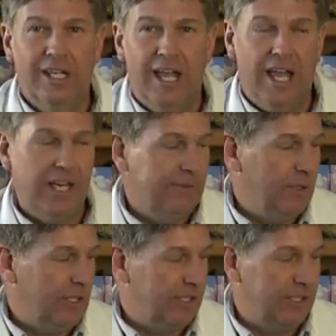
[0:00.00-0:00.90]
And if you
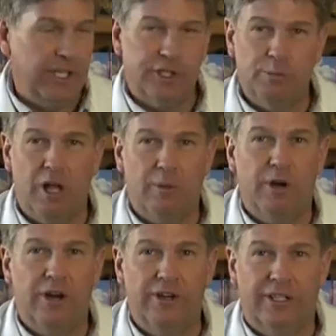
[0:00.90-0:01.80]
can see small
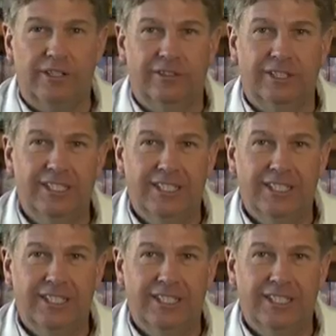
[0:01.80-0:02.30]
particles